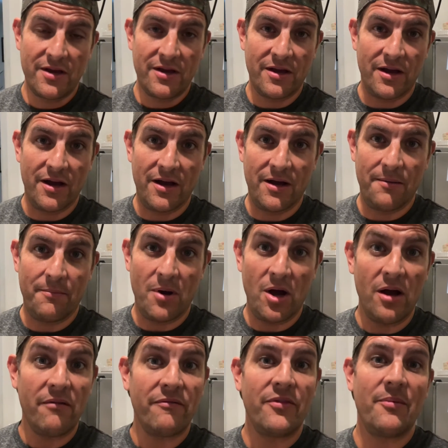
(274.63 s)

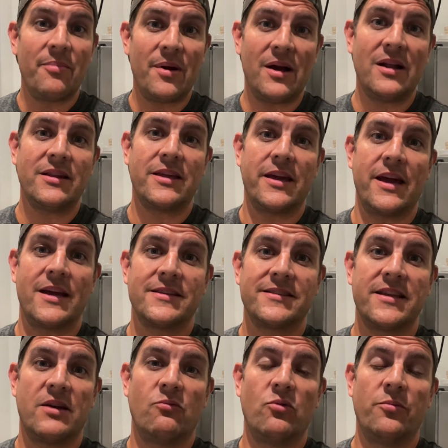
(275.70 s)
of the podcast
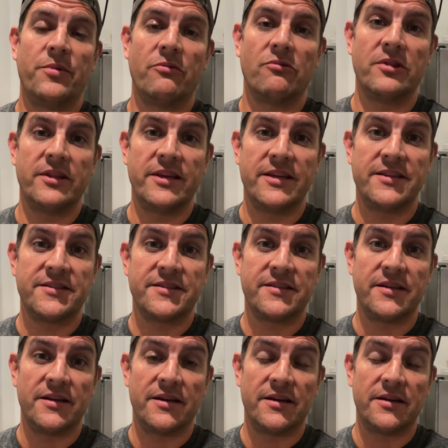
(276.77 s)
that will be released
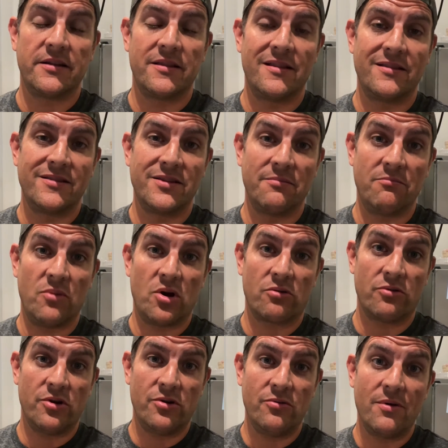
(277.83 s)

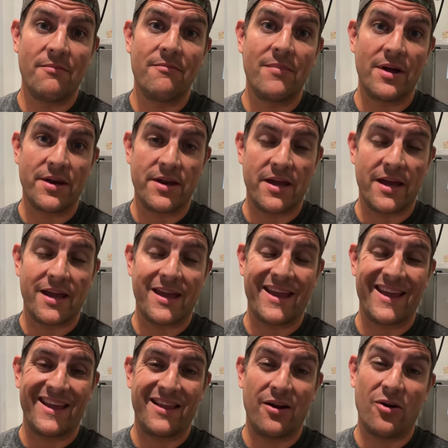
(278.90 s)
tomorrow on Monday,
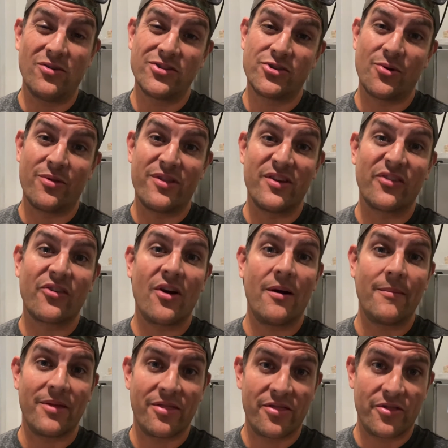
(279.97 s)
and also this
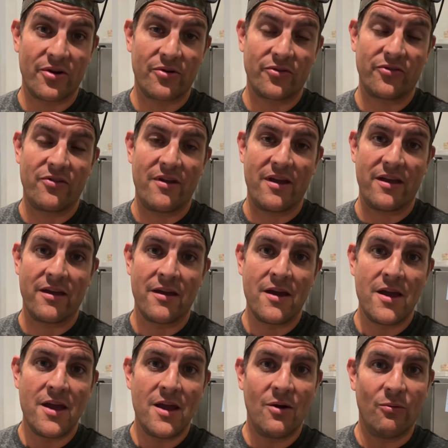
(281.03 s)
coming Thursday,
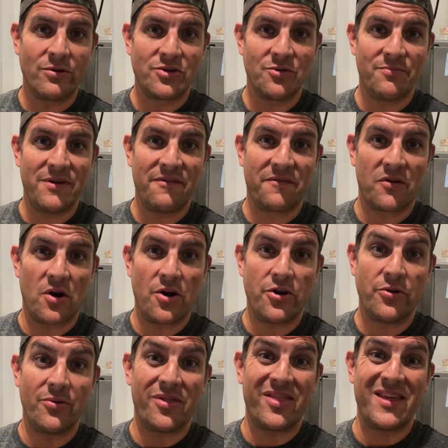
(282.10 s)
which will be for our
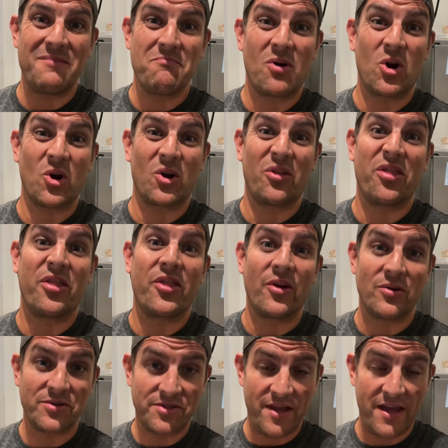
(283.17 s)
new theme park
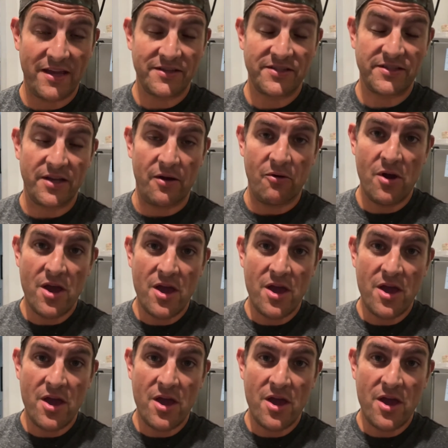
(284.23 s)
Thursdays. So